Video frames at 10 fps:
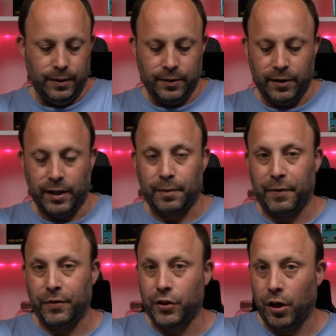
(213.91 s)
So that can be
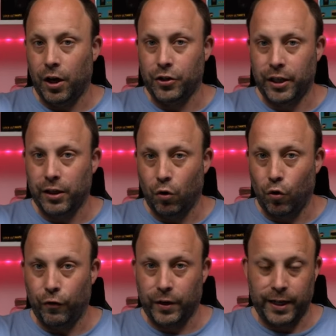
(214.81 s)
for charging
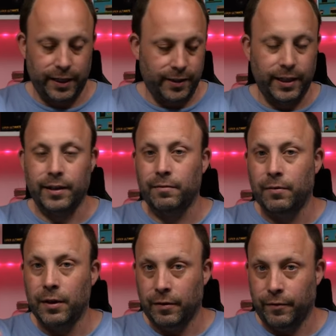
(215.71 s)
or for connecting it
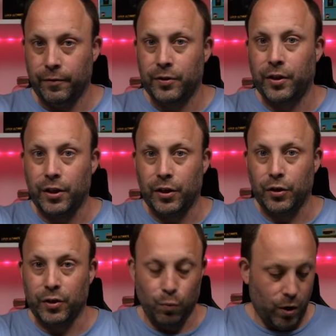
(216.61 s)
so that you can
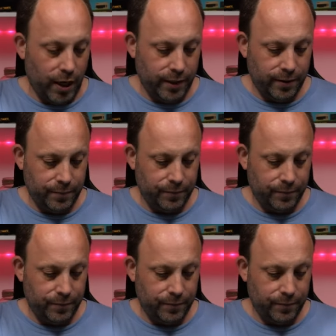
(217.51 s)
use it wired.